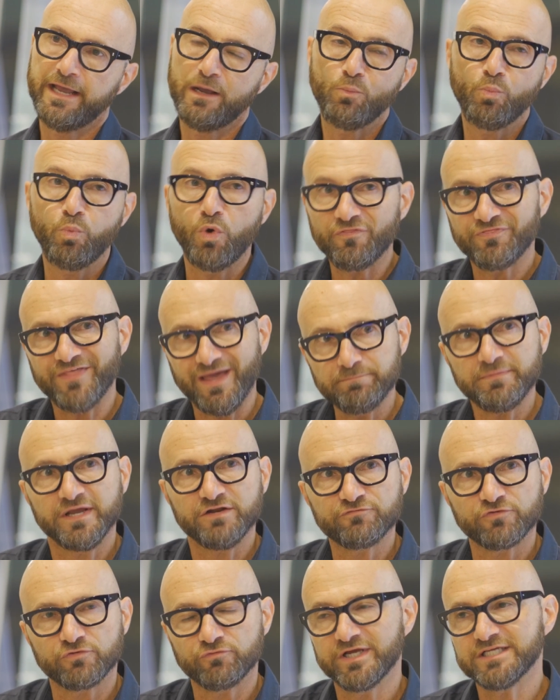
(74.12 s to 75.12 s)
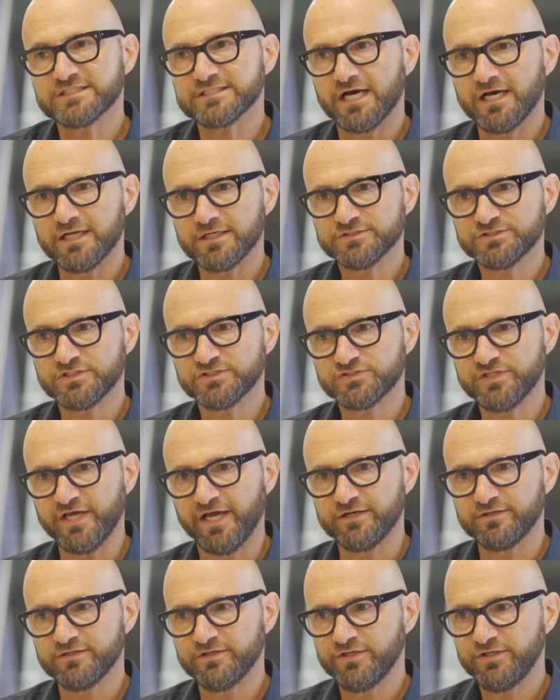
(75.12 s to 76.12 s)
What that meant for retailers is
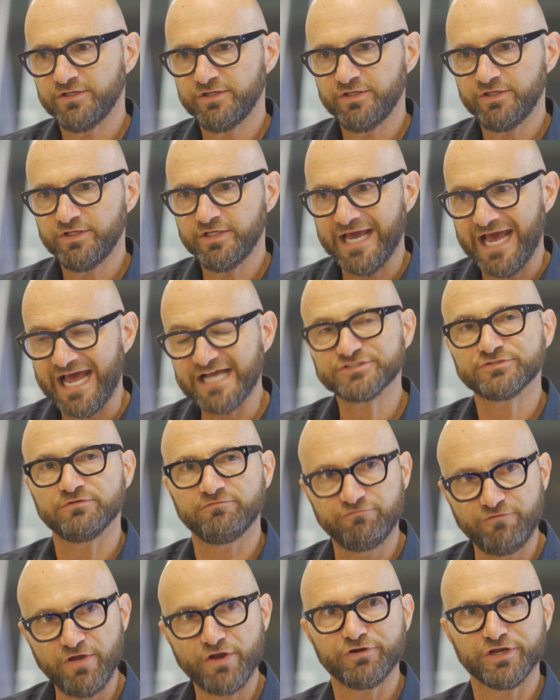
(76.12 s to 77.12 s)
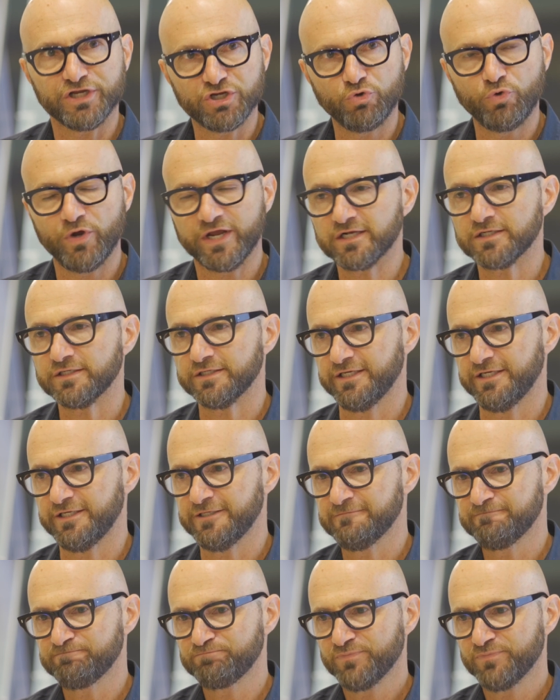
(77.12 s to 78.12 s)
that you had to very quickly